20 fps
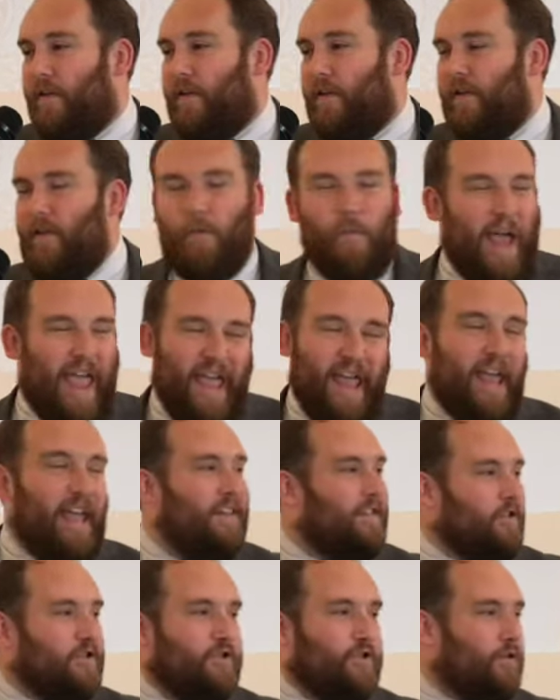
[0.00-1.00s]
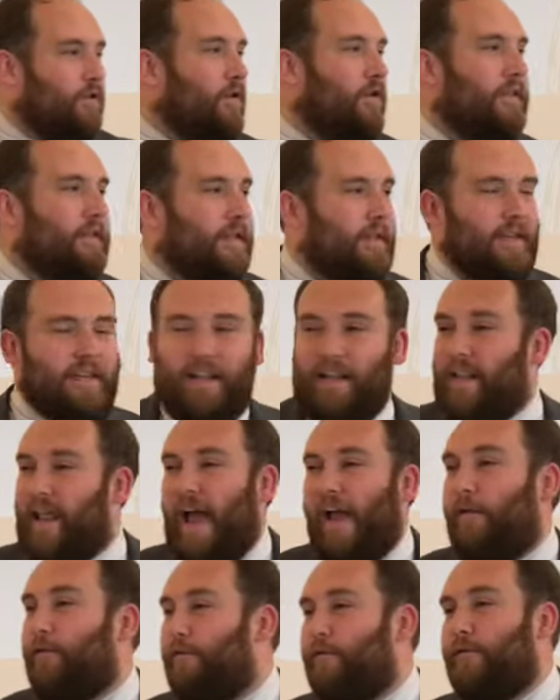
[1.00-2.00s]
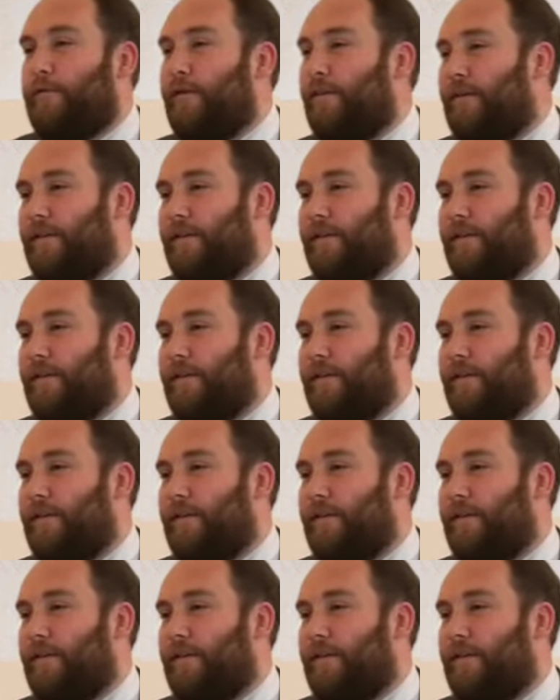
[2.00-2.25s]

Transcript: the way, the truth, and the life,